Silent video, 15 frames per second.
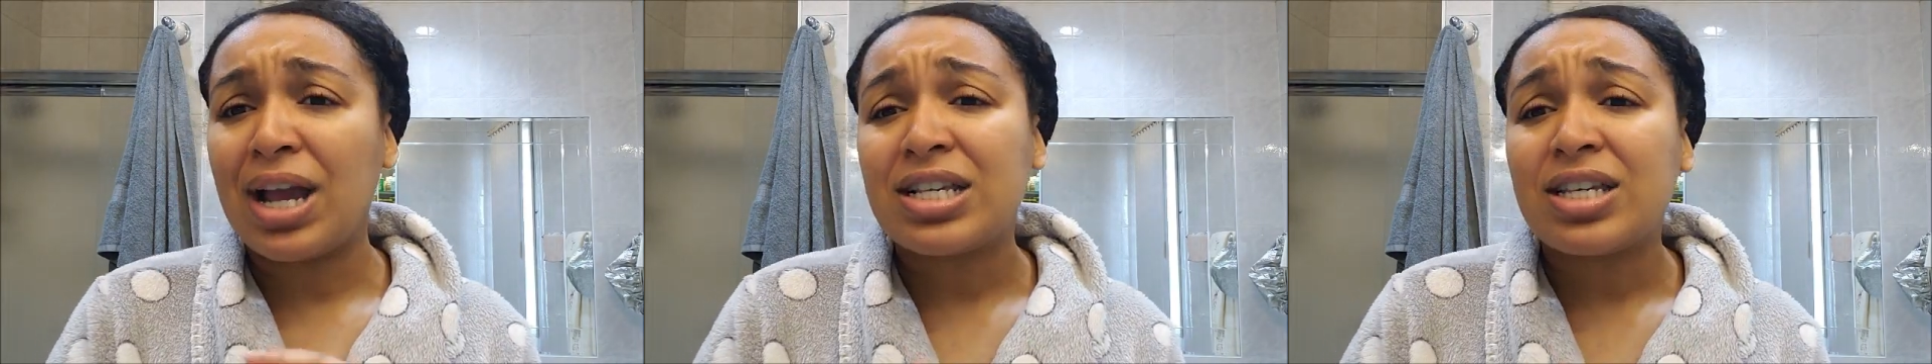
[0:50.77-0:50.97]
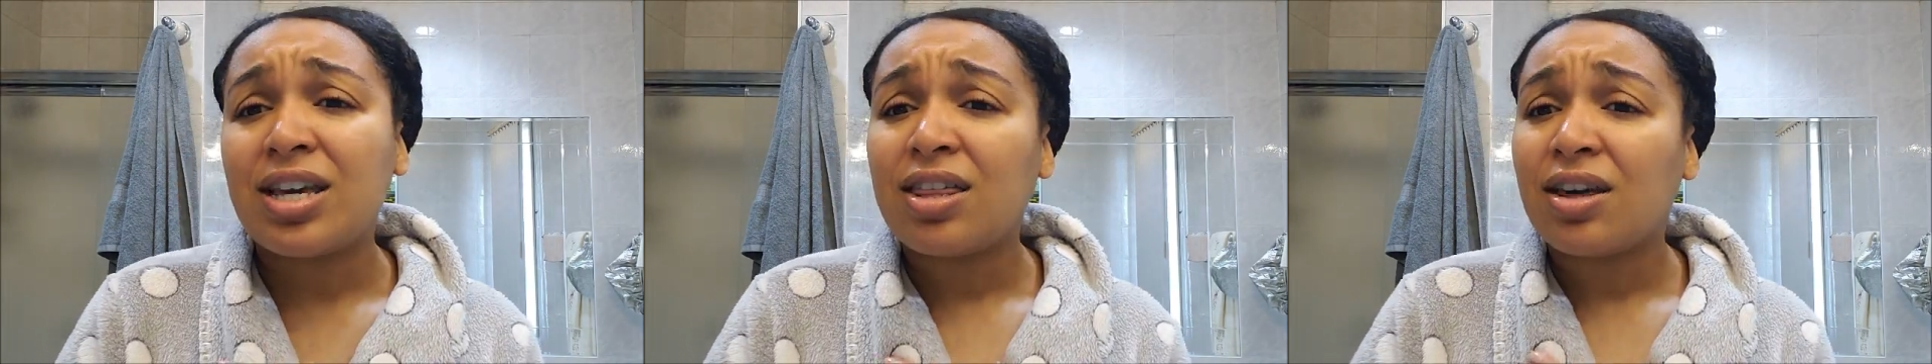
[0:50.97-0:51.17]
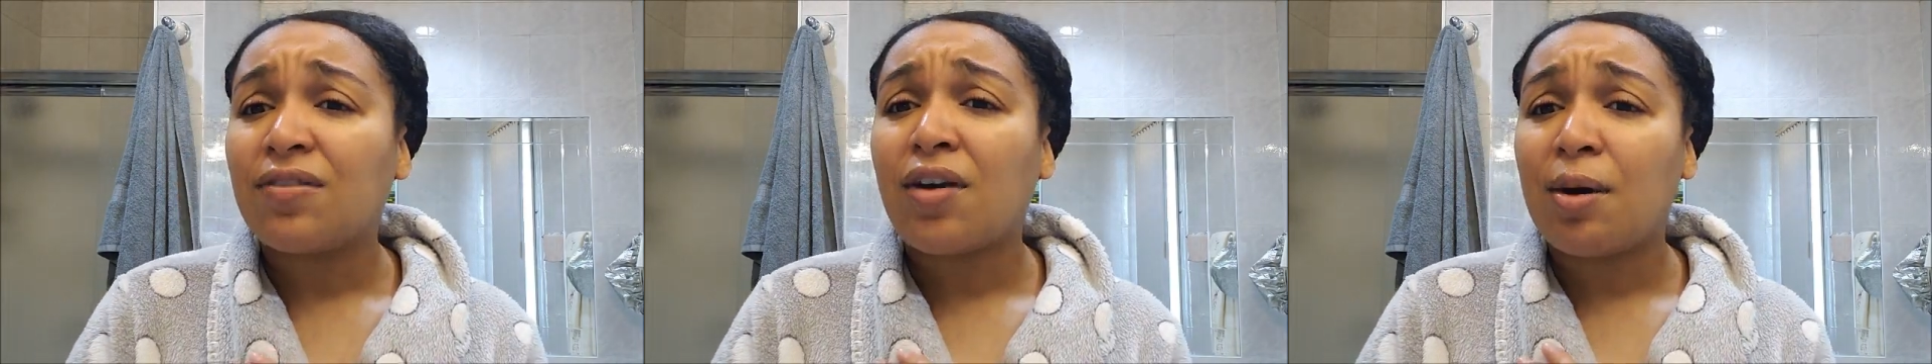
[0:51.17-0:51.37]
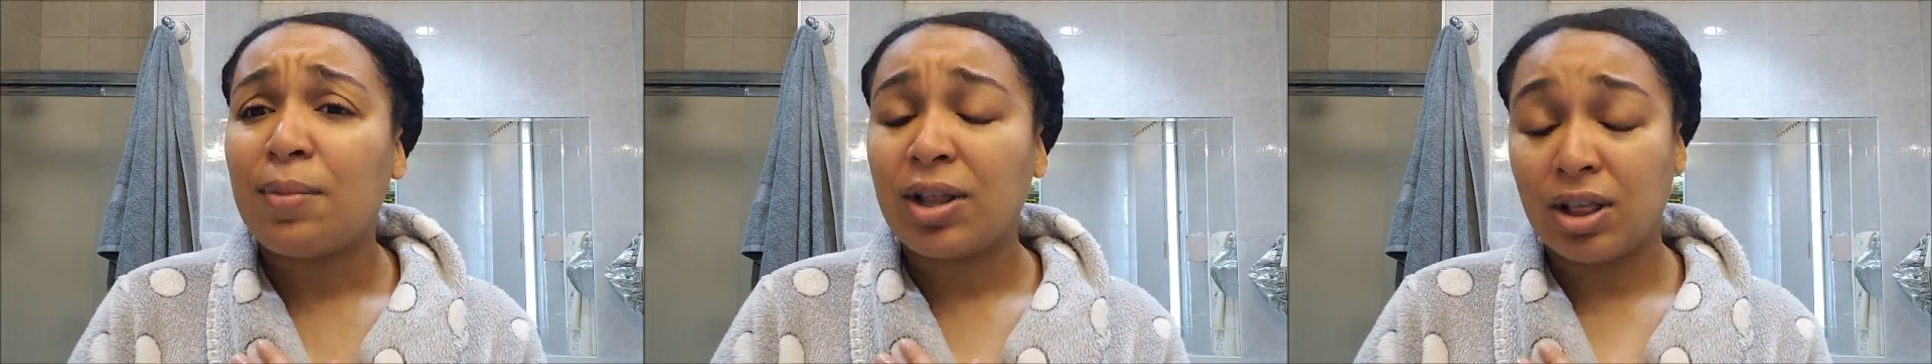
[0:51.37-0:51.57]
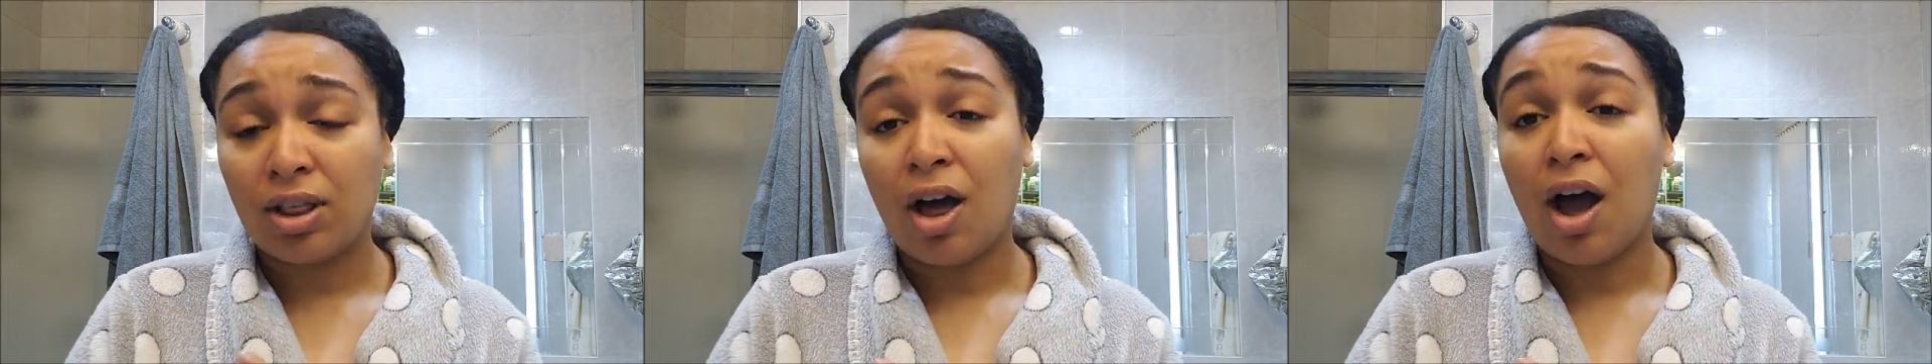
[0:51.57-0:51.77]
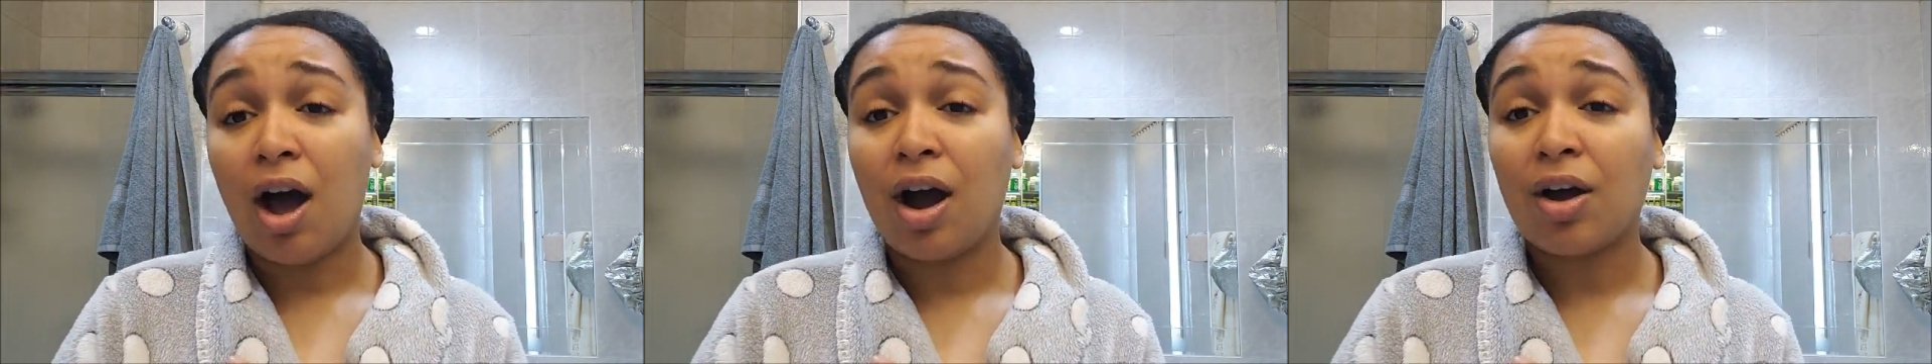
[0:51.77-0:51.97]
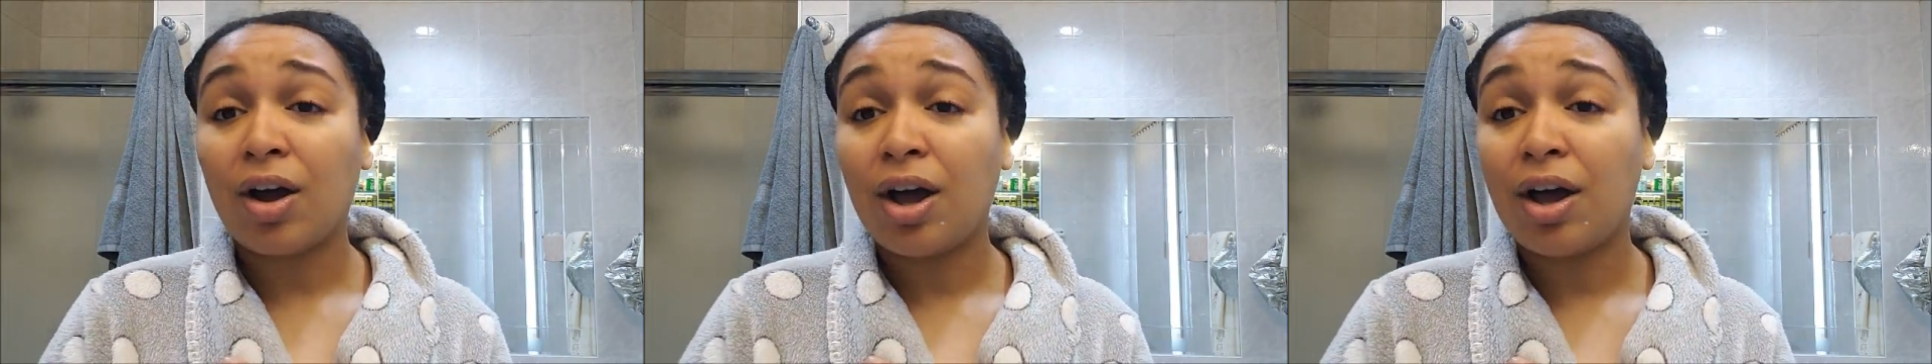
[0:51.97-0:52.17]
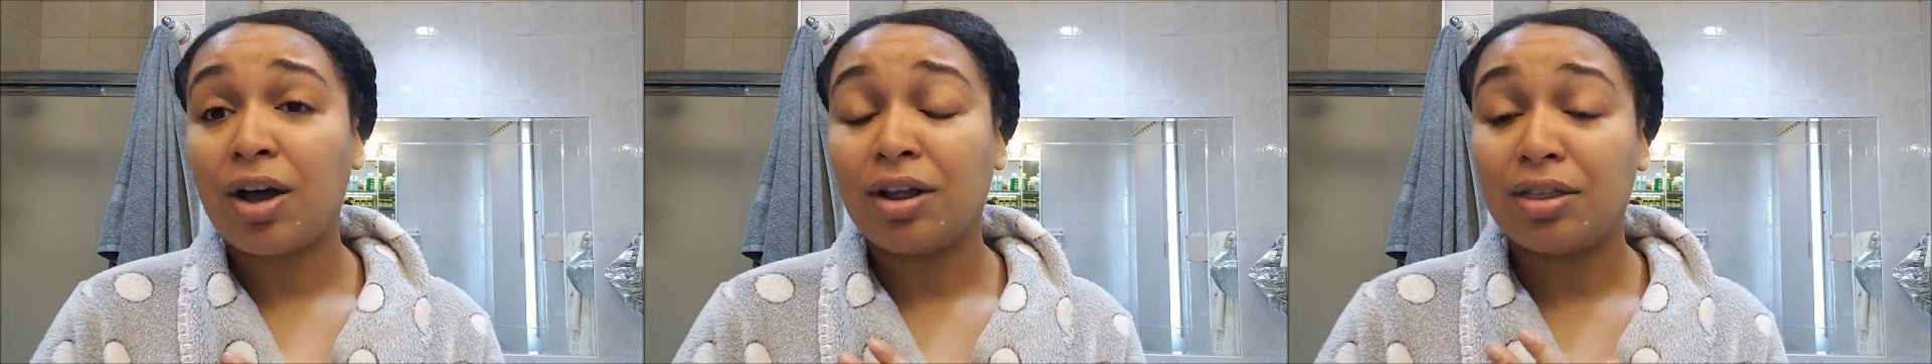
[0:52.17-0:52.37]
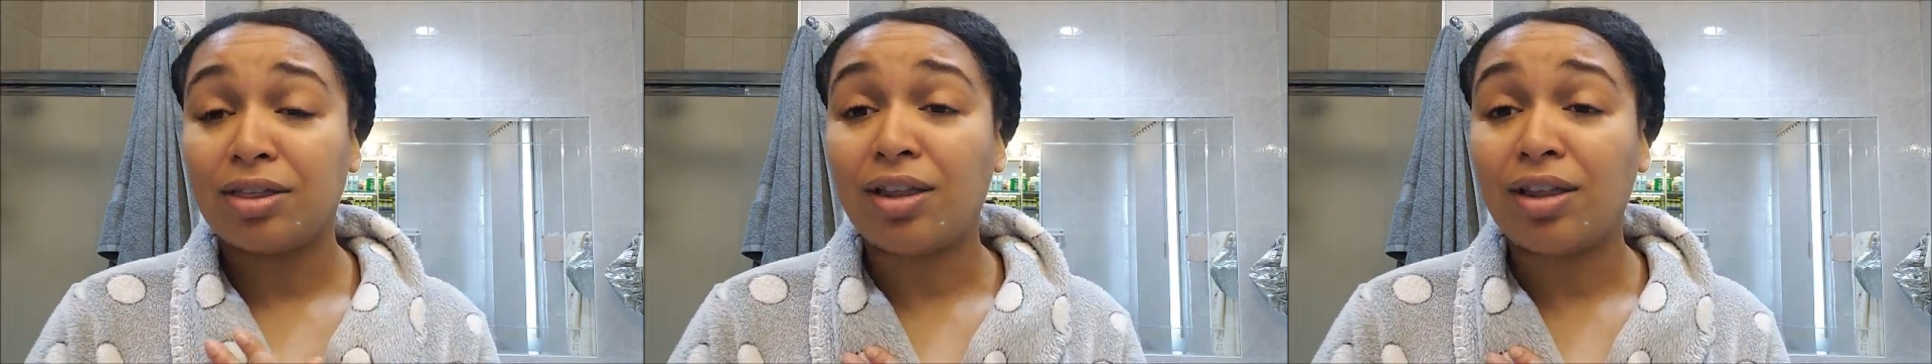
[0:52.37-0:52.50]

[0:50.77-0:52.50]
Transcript: my teeth have come a long,